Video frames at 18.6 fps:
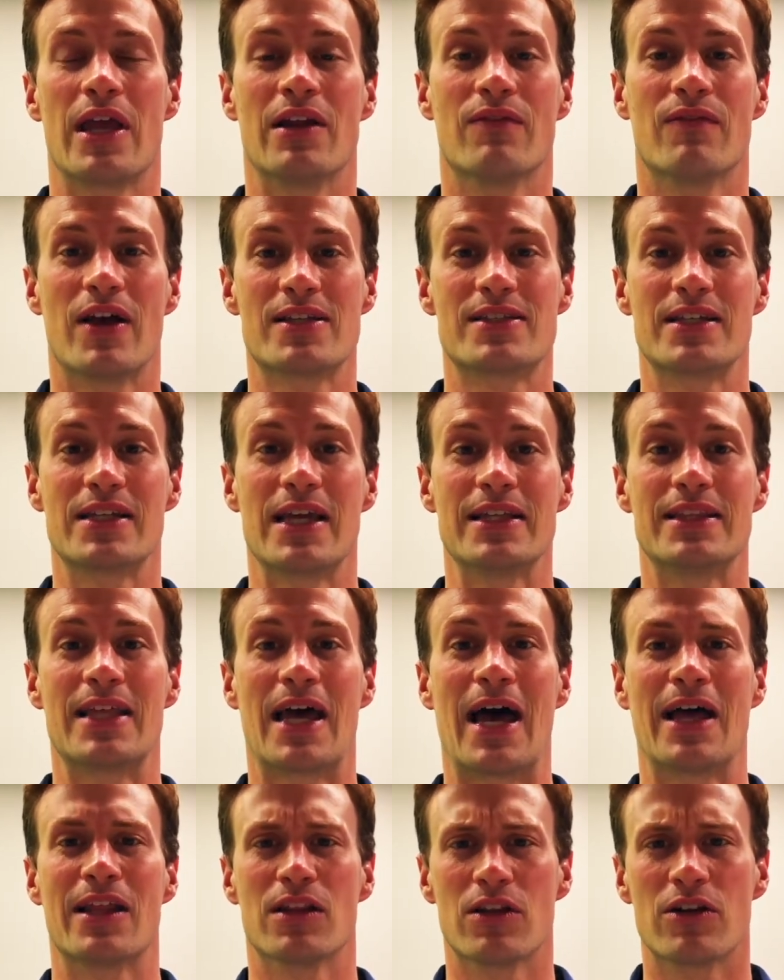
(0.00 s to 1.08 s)
and investigate
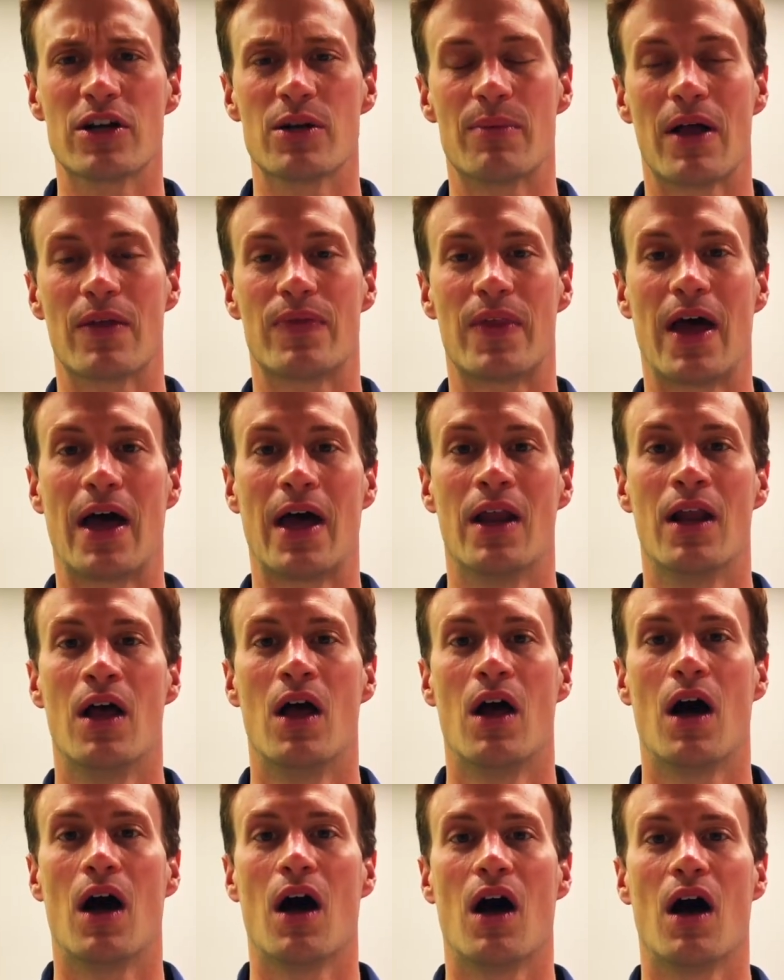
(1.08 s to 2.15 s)
that and learn about that
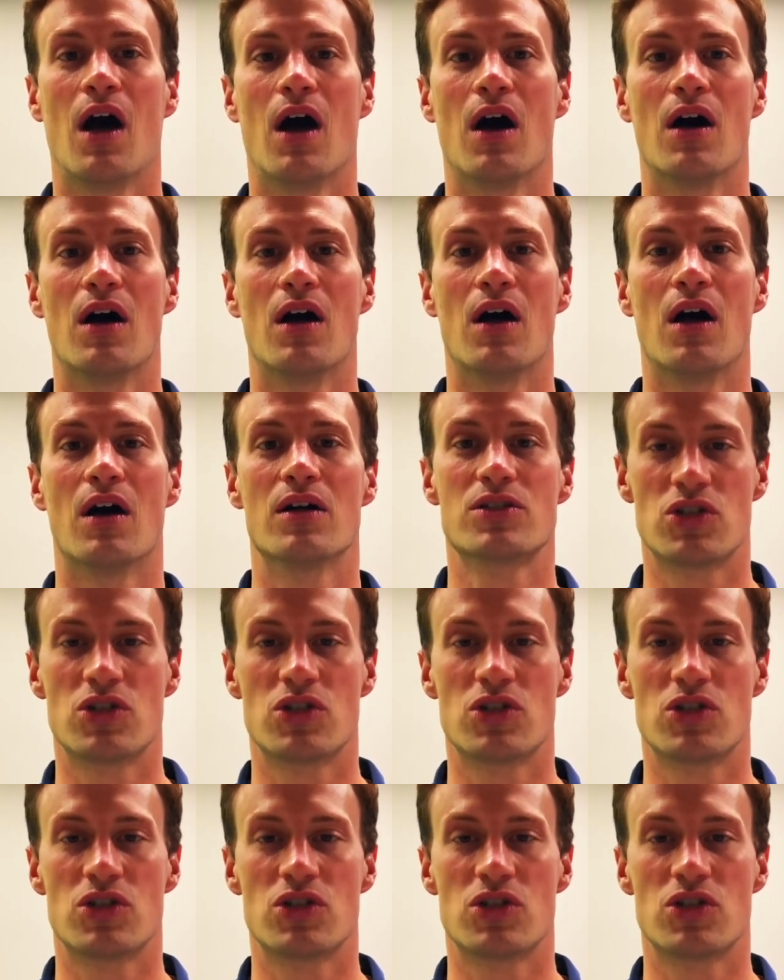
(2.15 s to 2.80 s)
uh, uh,